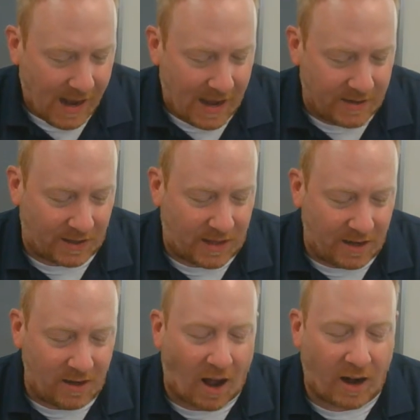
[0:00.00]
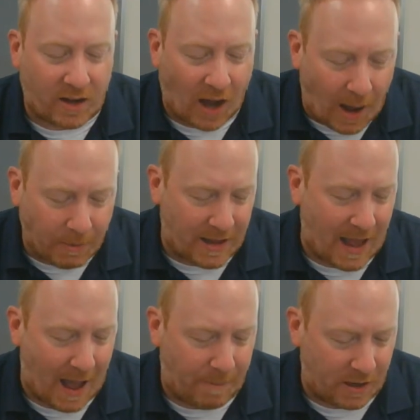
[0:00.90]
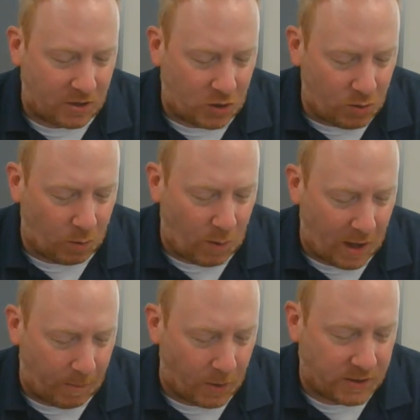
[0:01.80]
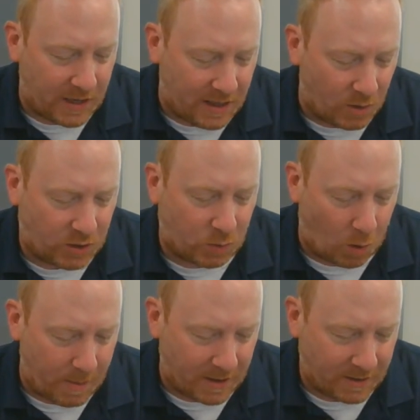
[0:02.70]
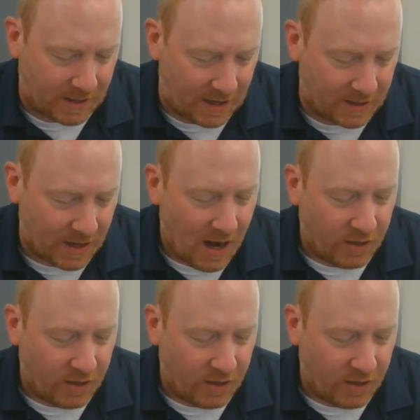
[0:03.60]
It is a thing not uncommonly happening to the whaleboats in those swarming seas,